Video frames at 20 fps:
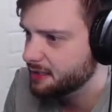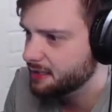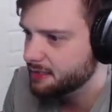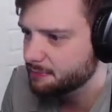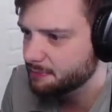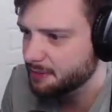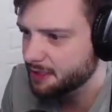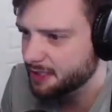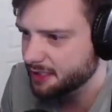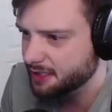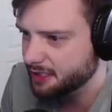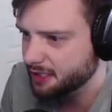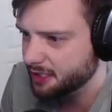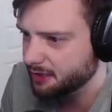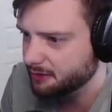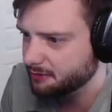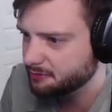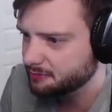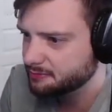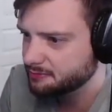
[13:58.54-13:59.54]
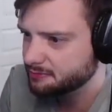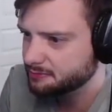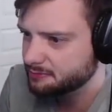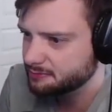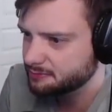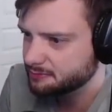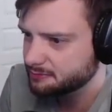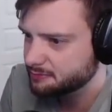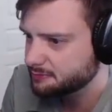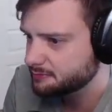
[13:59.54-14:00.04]
But, you know,
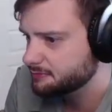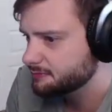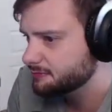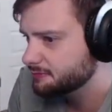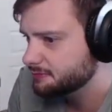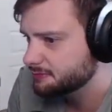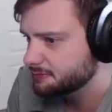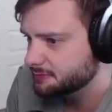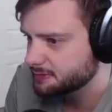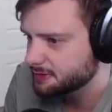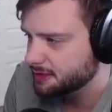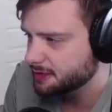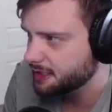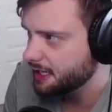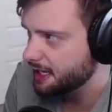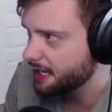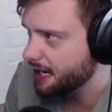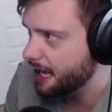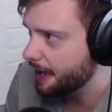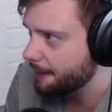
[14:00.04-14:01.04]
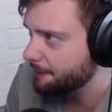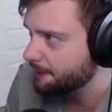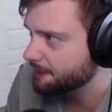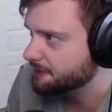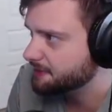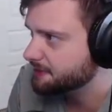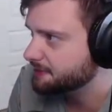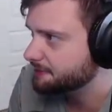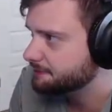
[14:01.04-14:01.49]
it happens.